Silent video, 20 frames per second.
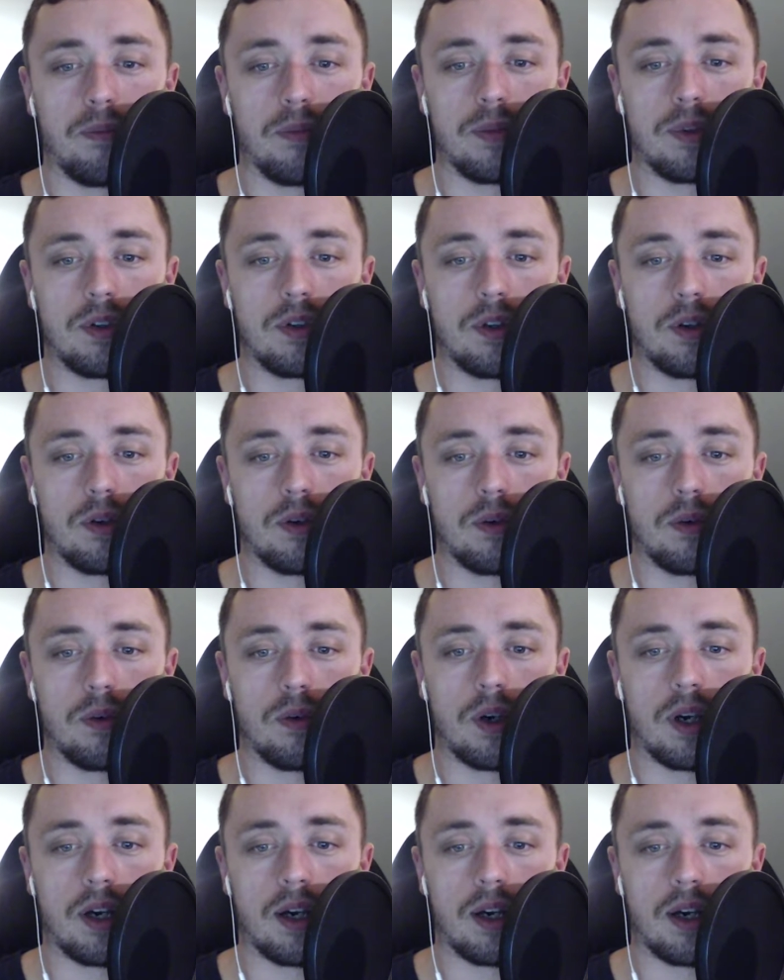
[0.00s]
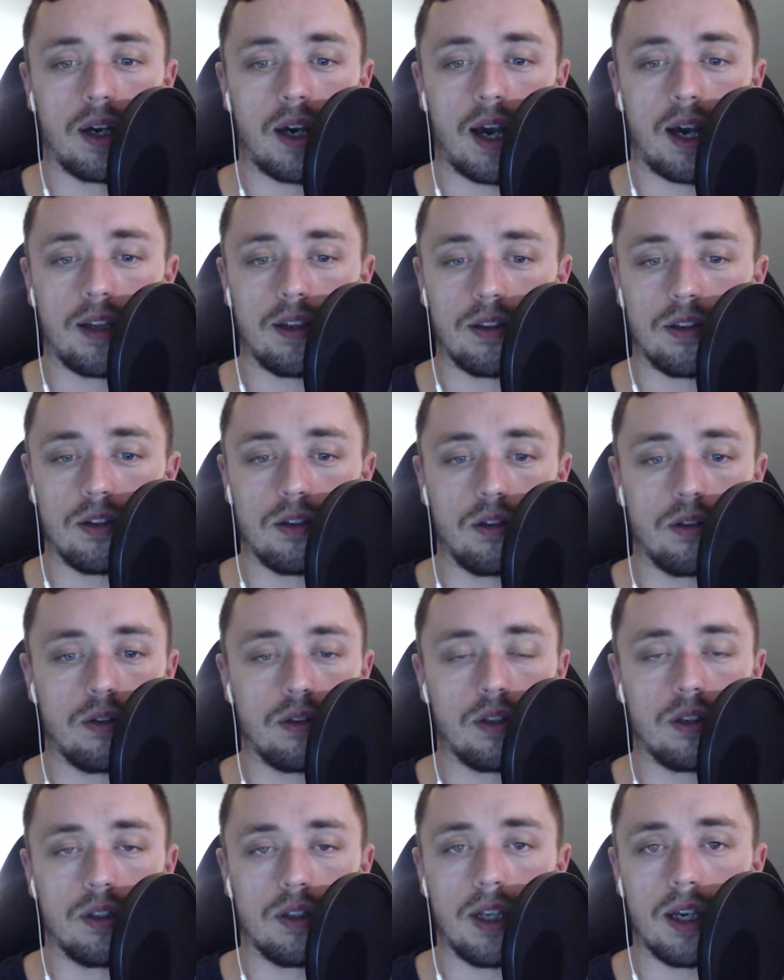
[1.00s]
So I listen to
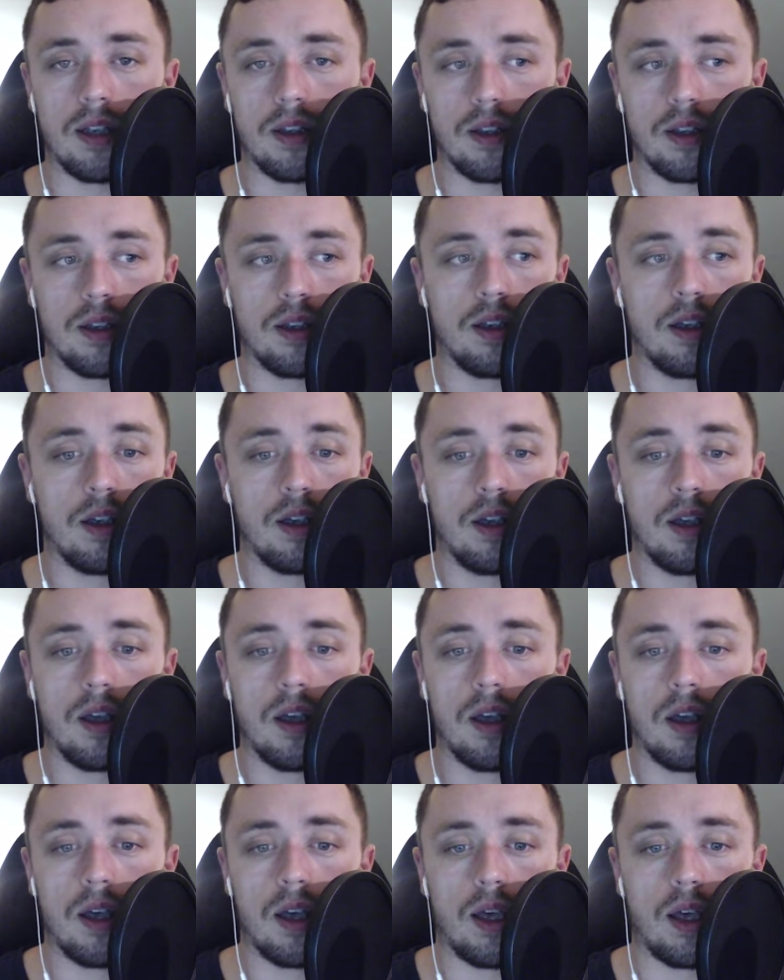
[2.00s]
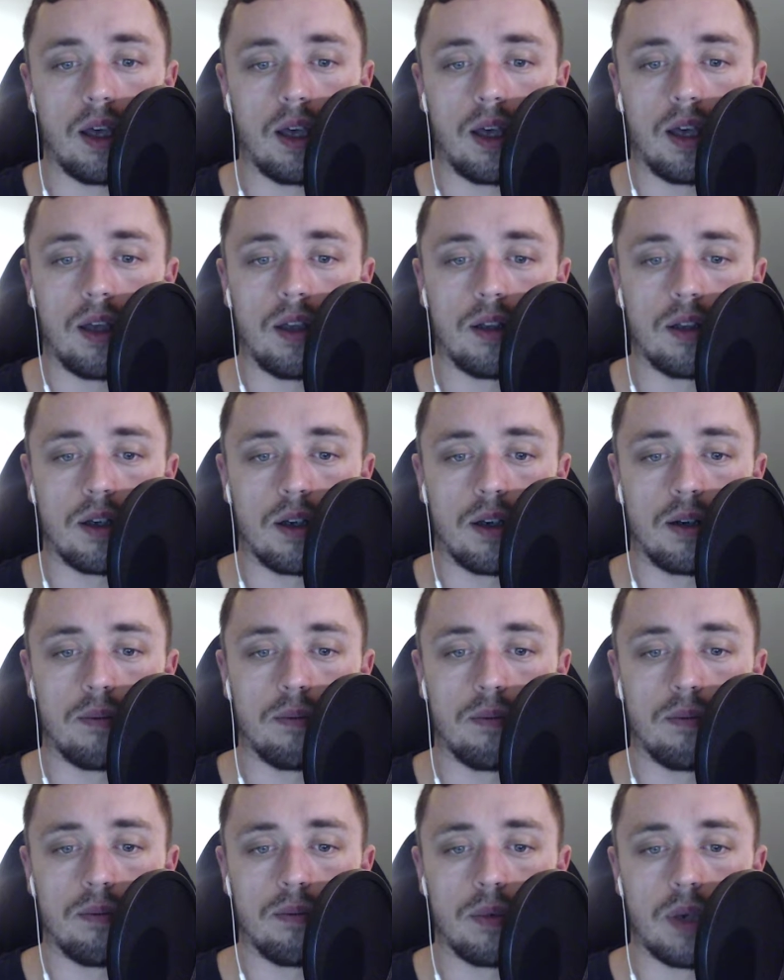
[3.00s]
it daily
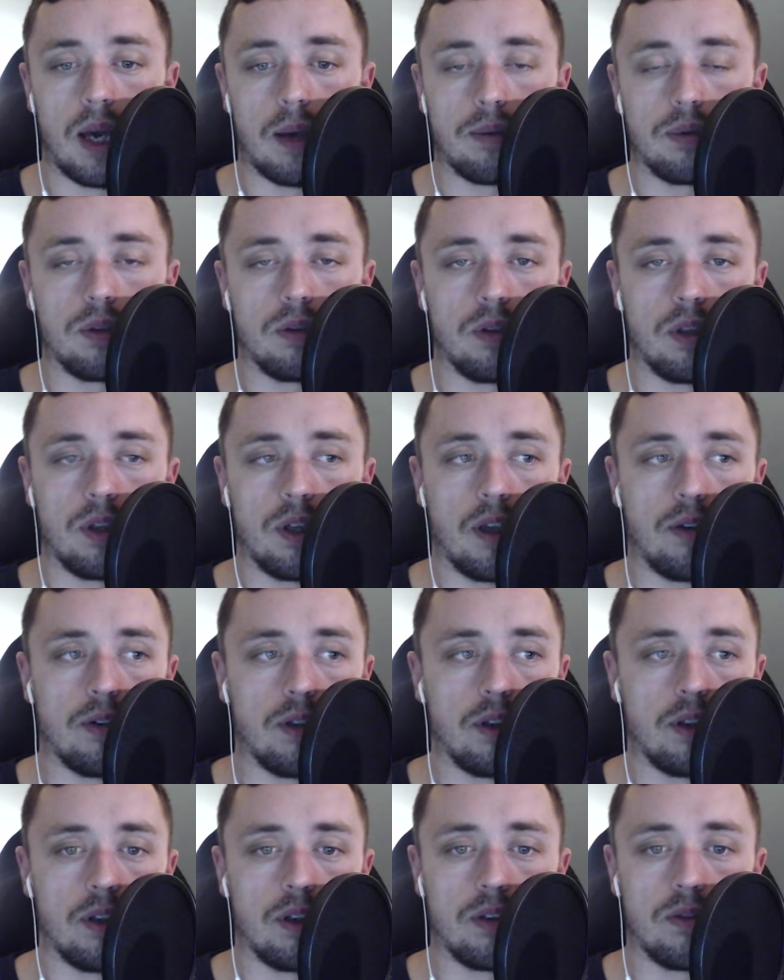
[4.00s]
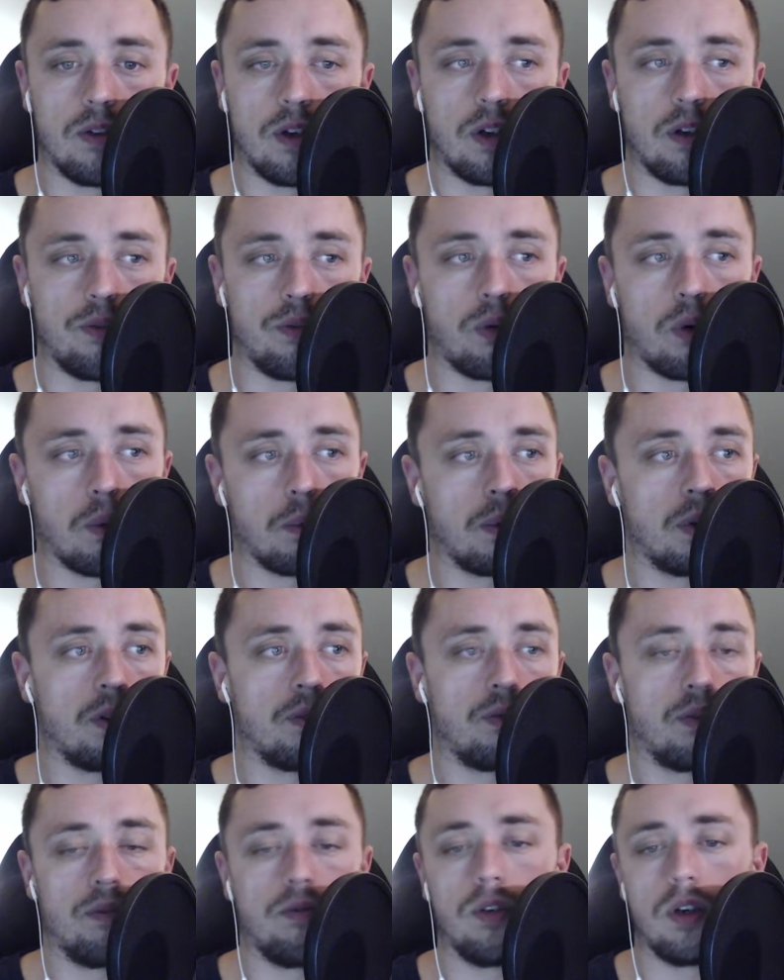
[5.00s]
and absolutely love it. It's very
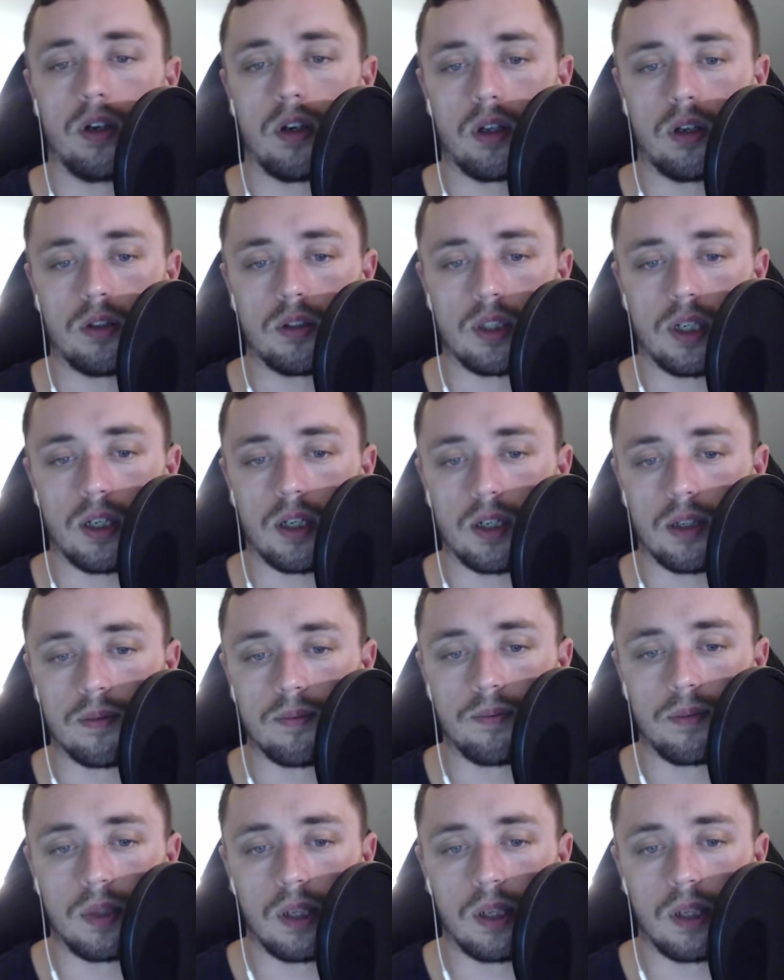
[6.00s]
informative and very entertaining.